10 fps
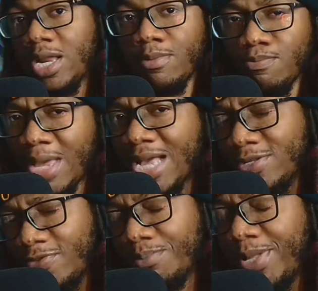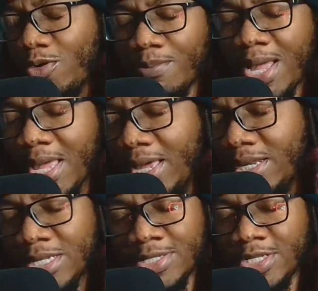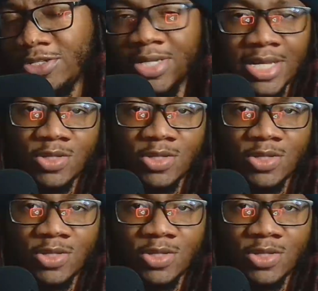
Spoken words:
a massive complaint on my end. It's just, it is